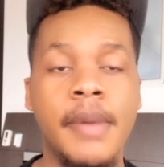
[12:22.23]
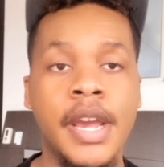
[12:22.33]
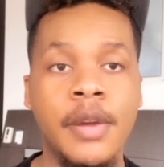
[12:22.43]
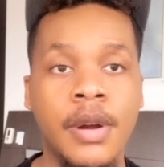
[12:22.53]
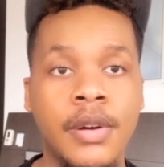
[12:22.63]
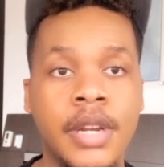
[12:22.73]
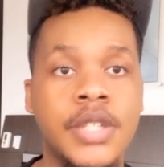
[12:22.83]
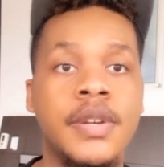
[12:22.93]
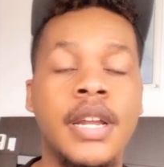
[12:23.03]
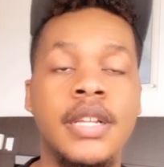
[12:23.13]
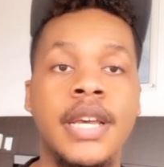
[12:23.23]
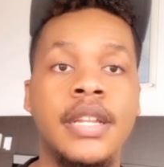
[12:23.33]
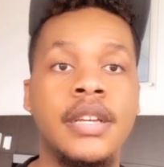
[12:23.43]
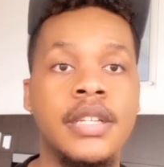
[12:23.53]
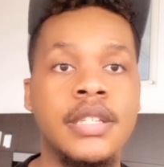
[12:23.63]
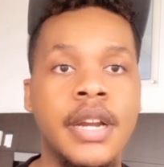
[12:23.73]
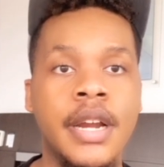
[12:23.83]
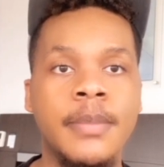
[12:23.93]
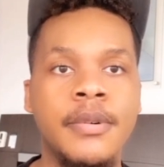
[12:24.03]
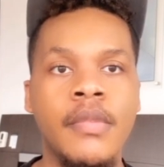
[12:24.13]
main road that you gotta take to get to the
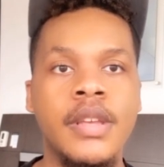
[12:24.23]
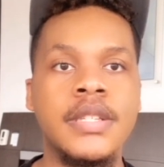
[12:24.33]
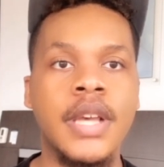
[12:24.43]
airport.